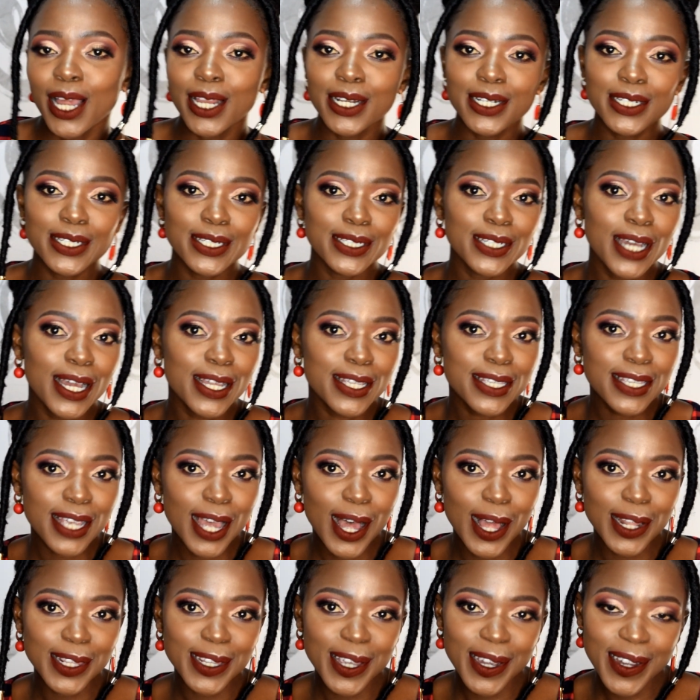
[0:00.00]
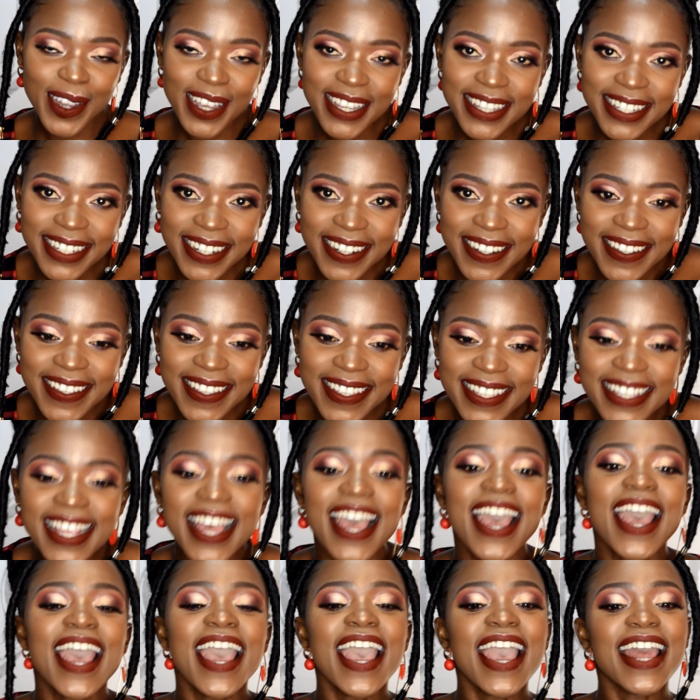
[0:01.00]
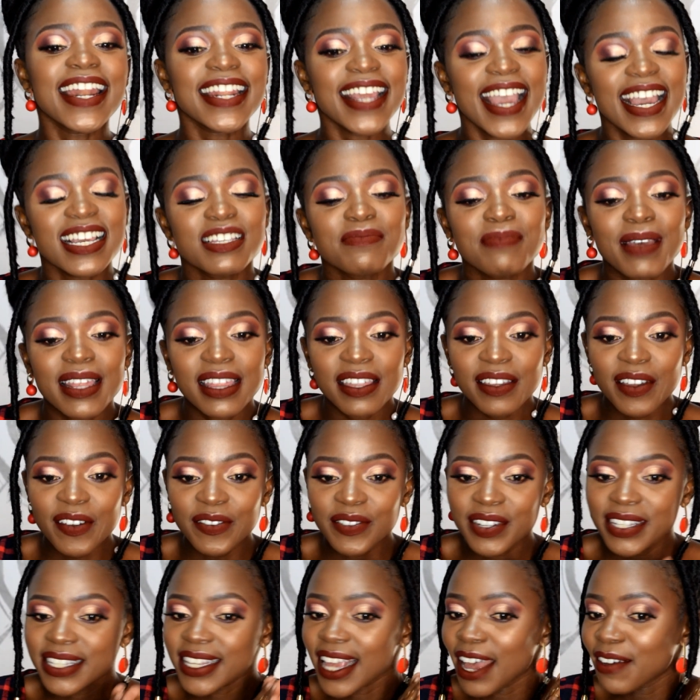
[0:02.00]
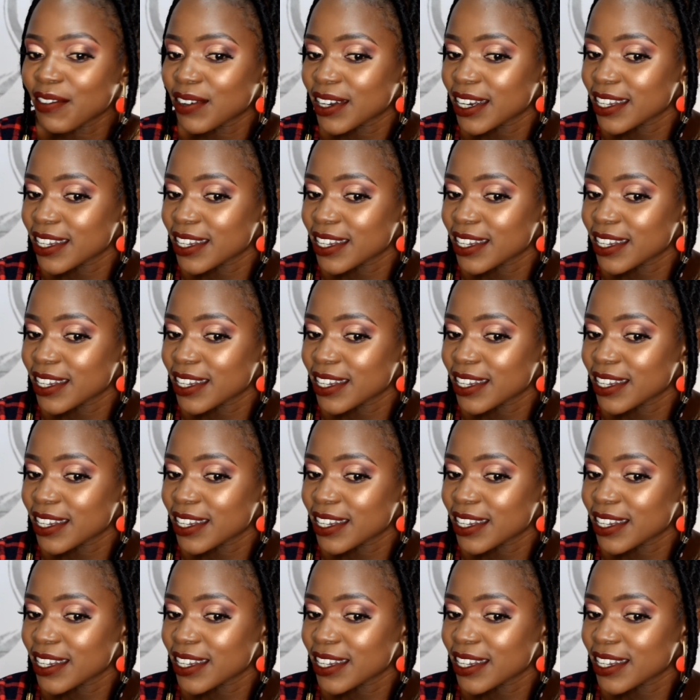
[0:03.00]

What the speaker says: to answer all your questions. And guys, by the way, I've discovered a